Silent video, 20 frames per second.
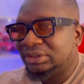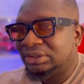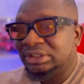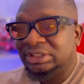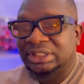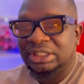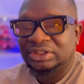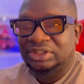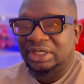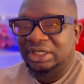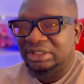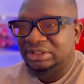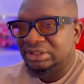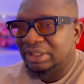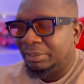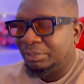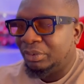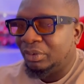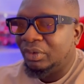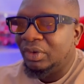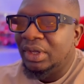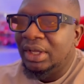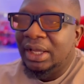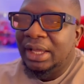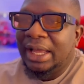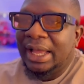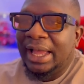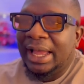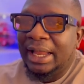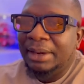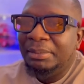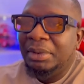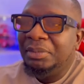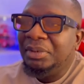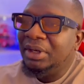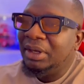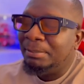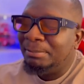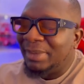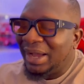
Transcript: This is an example, and maybe the